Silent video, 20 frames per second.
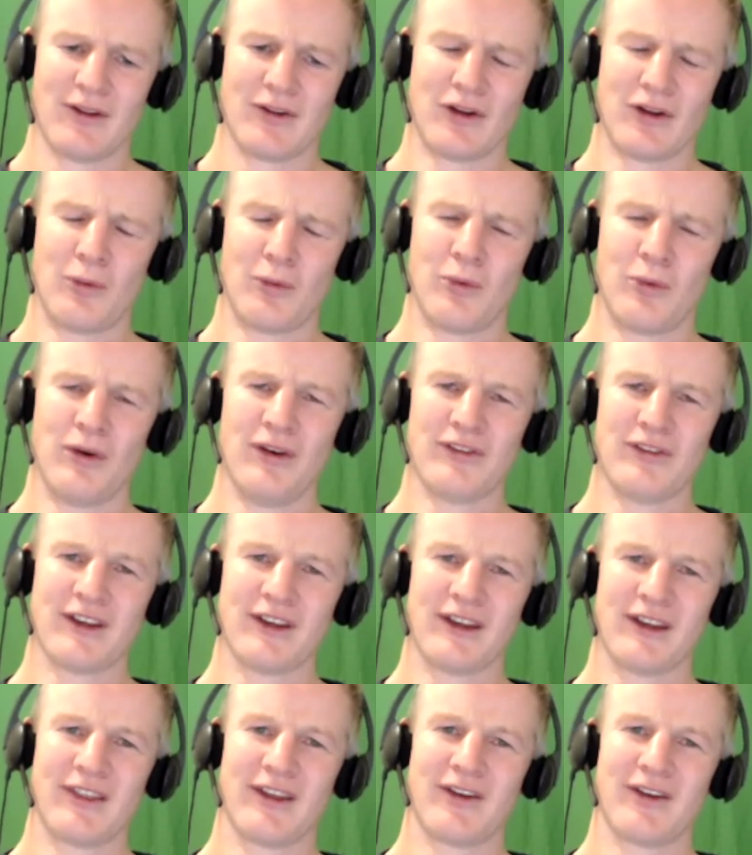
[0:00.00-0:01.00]
I wouldn't
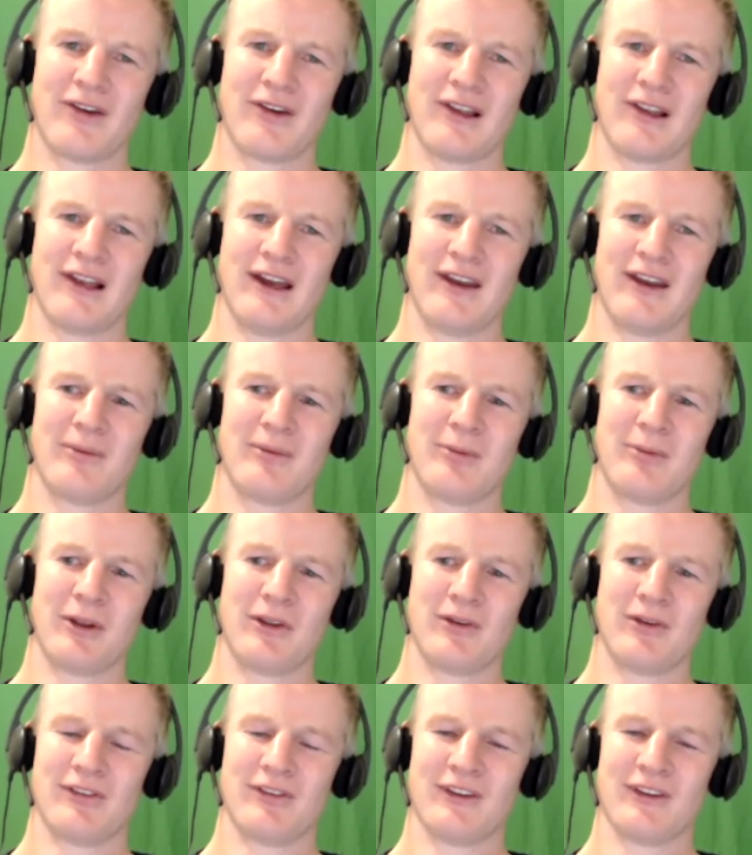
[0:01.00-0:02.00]
say they're related, but
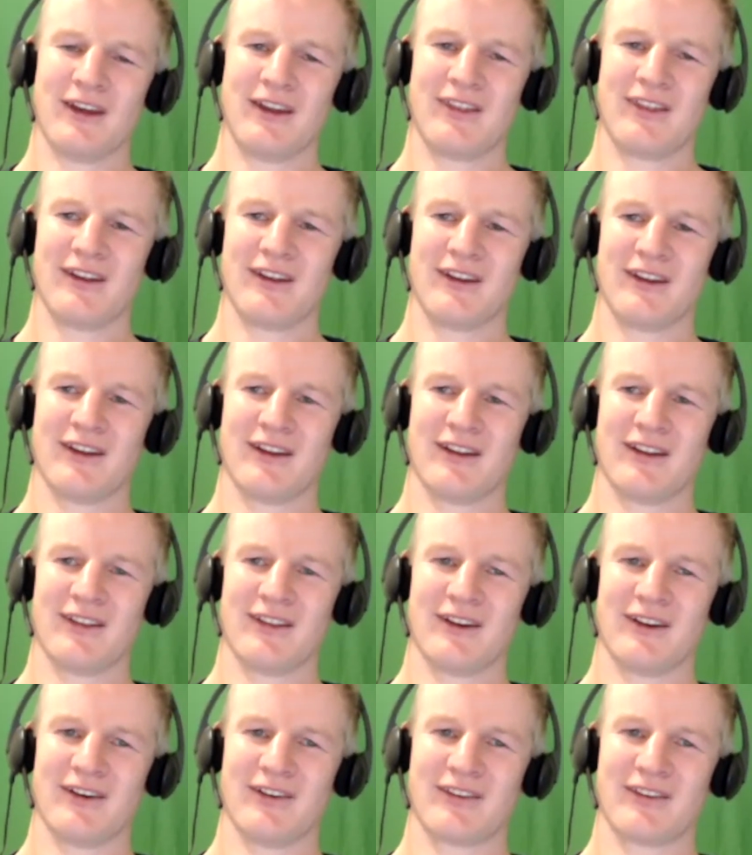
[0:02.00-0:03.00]
you'd say there
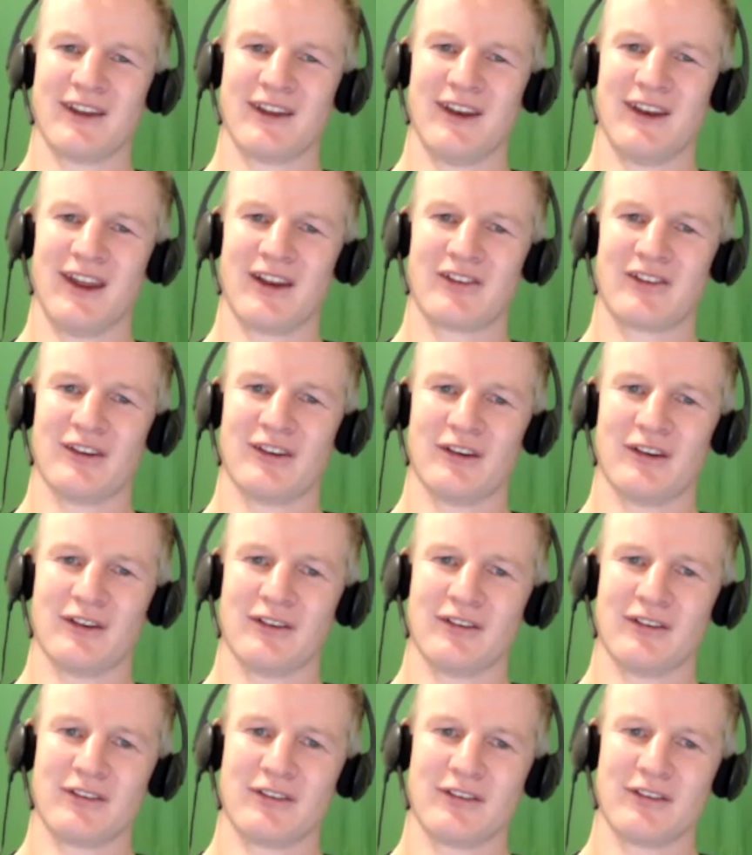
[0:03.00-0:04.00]
there is
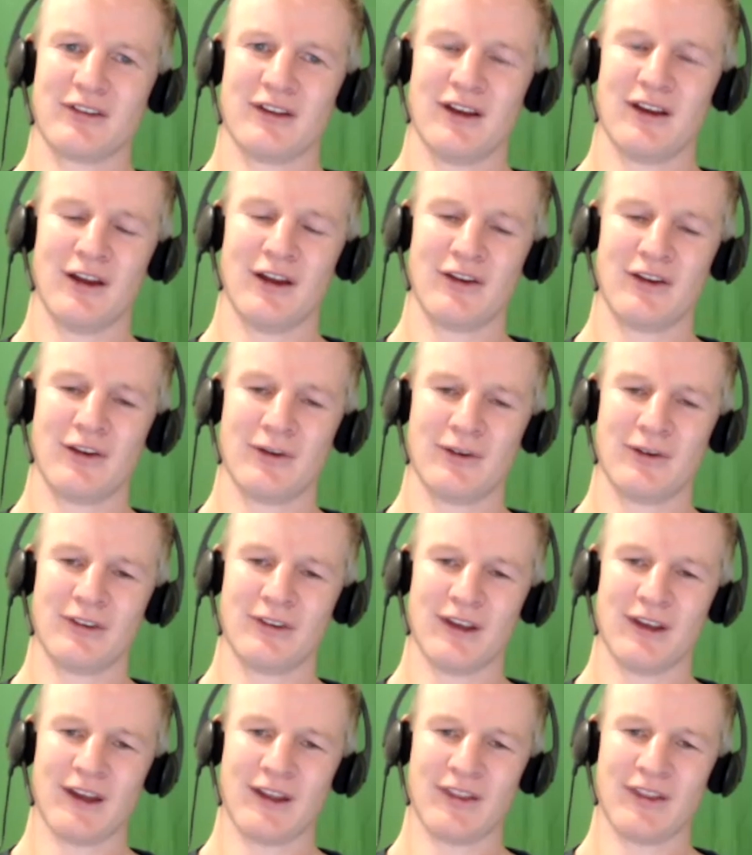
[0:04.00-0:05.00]
connections, and you'd
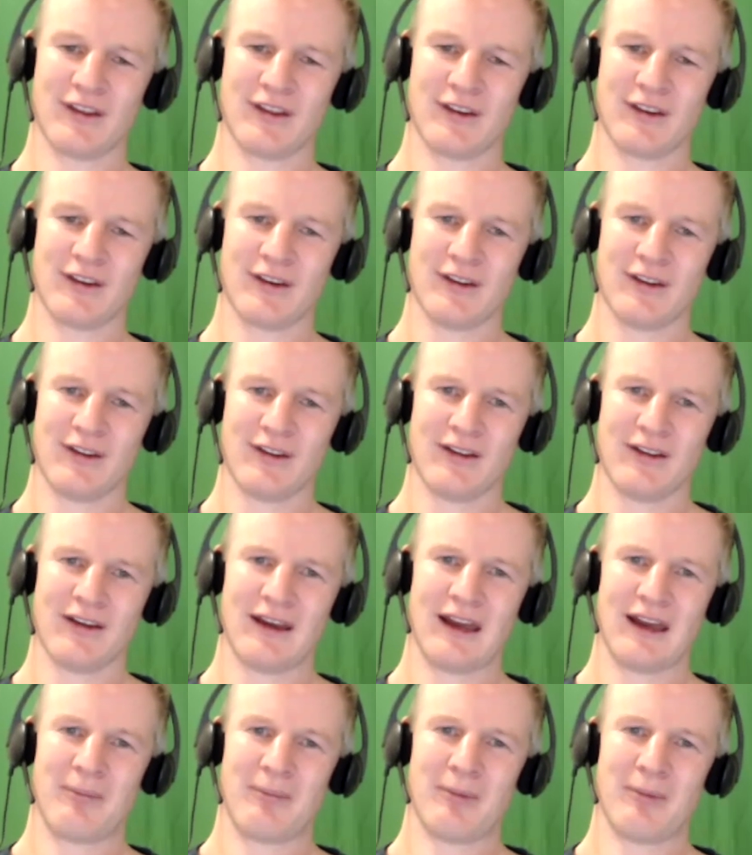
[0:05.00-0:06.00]
say that
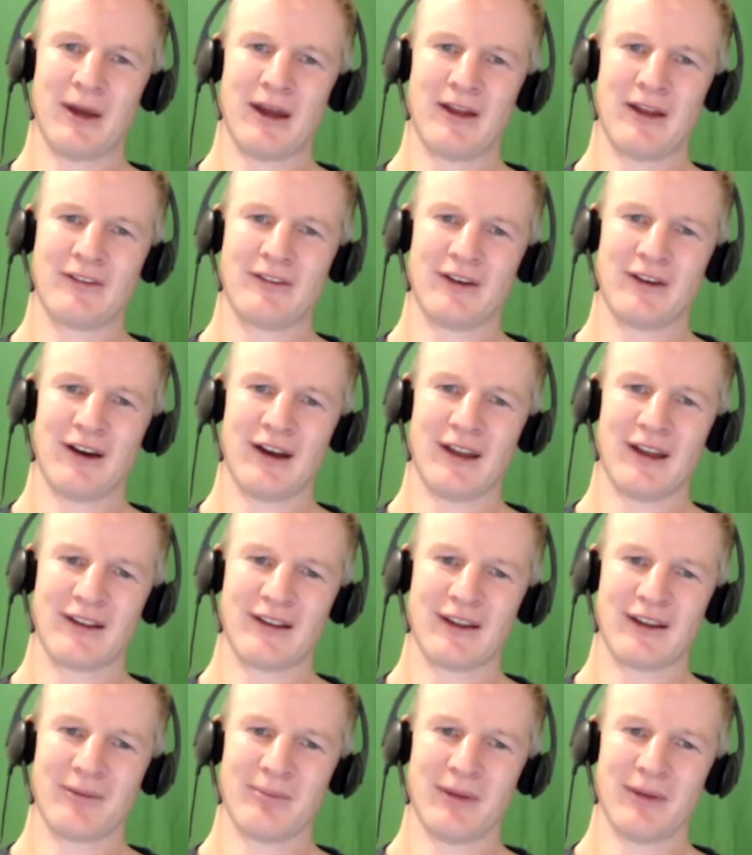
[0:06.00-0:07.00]
a bad diet
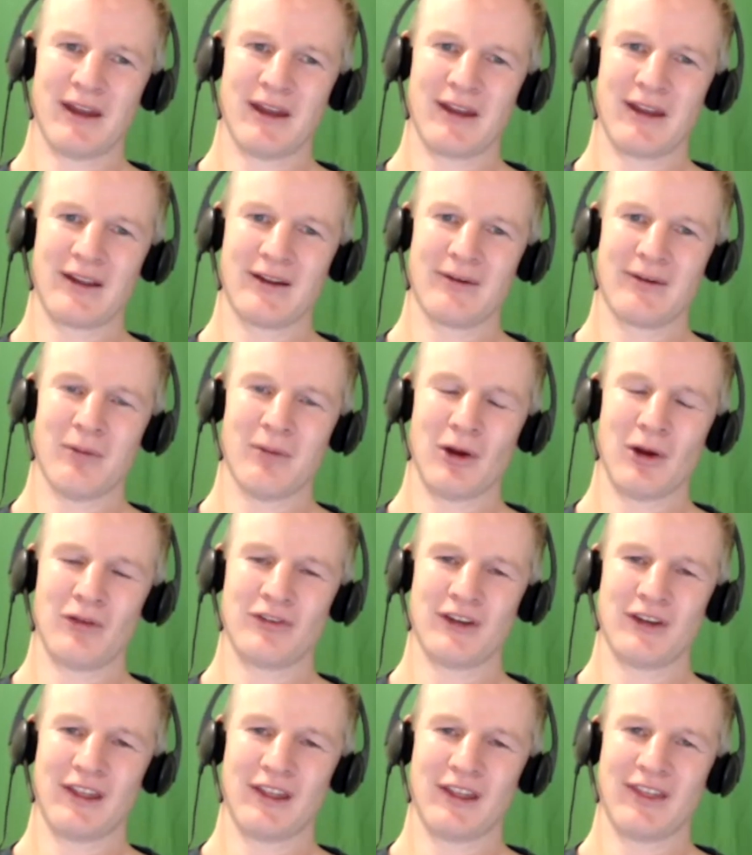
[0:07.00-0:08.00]
can make
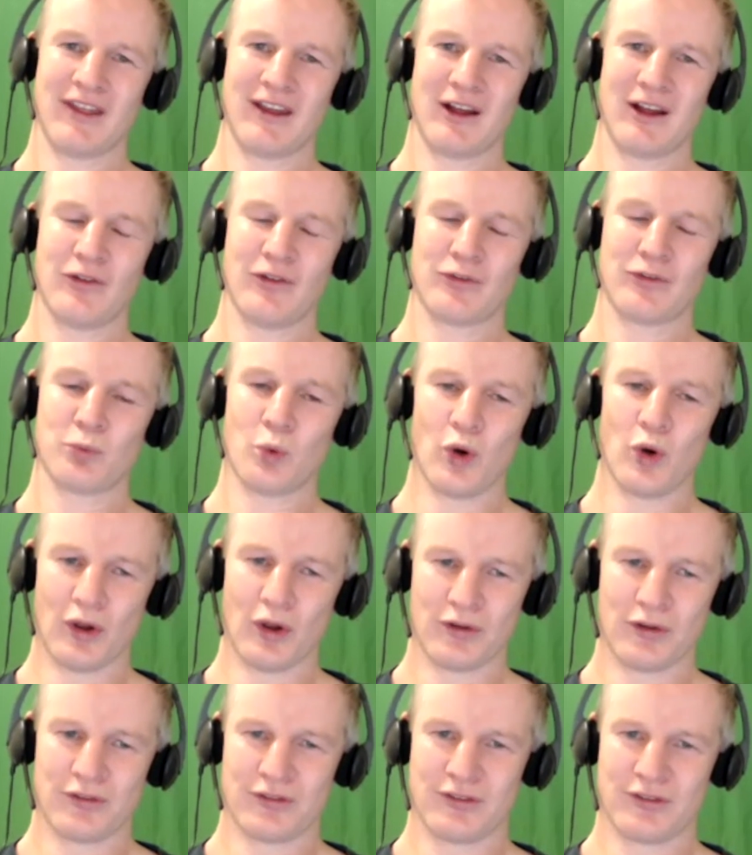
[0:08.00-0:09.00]
most anything else
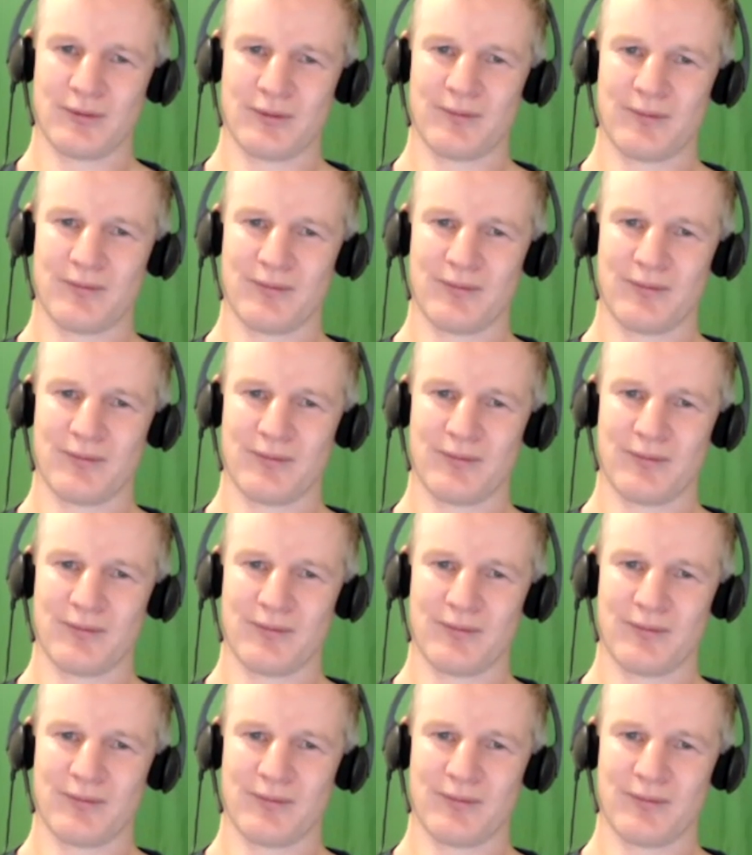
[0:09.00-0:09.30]
worse.